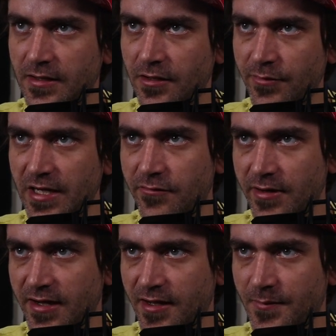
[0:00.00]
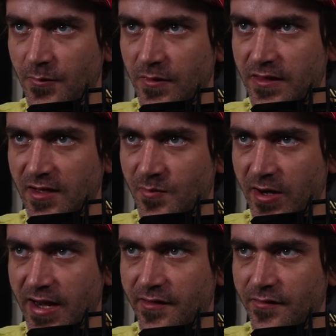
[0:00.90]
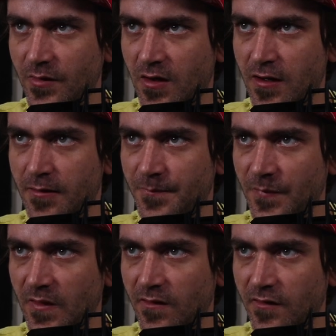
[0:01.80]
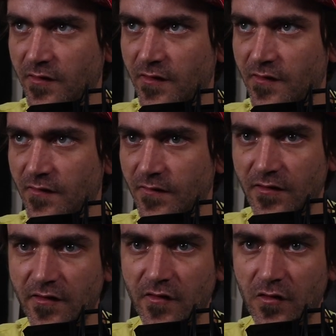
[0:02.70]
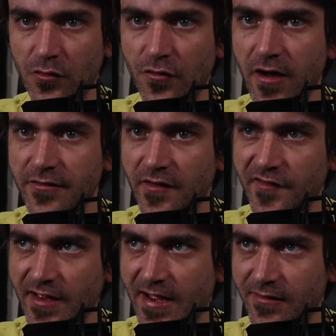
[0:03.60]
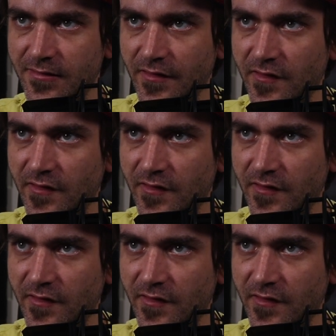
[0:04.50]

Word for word: And the retrigger with these breaks, oh, this is you know this style.